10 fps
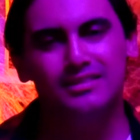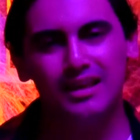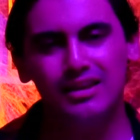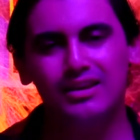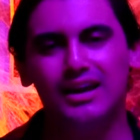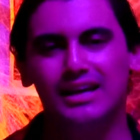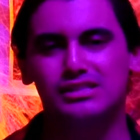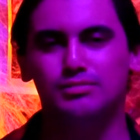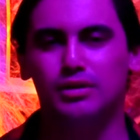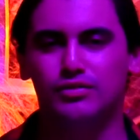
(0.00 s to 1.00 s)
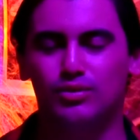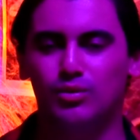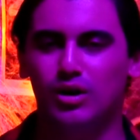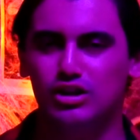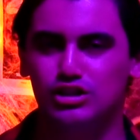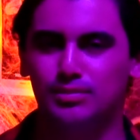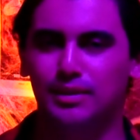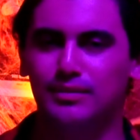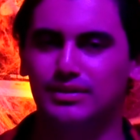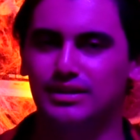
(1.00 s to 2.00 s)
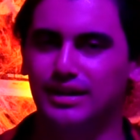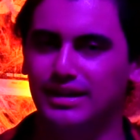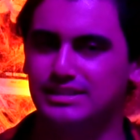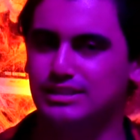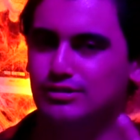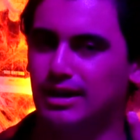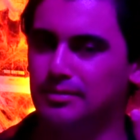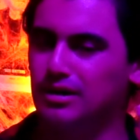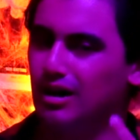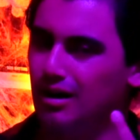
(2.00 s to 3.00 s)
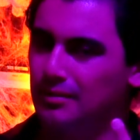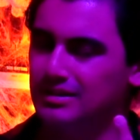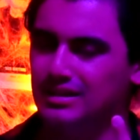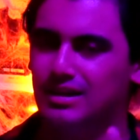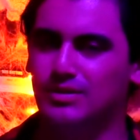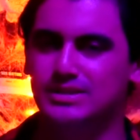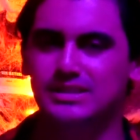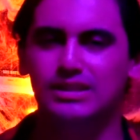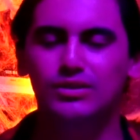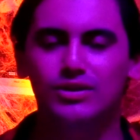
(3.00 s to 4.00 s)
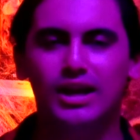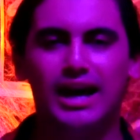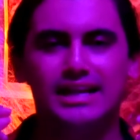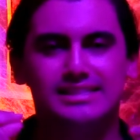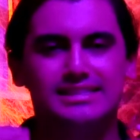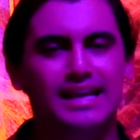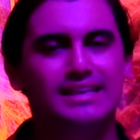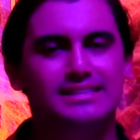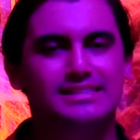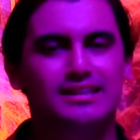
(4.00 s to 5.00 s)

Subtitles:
Thank you guys so much for watching. Please like, subscribe, comment, and I will see you guys next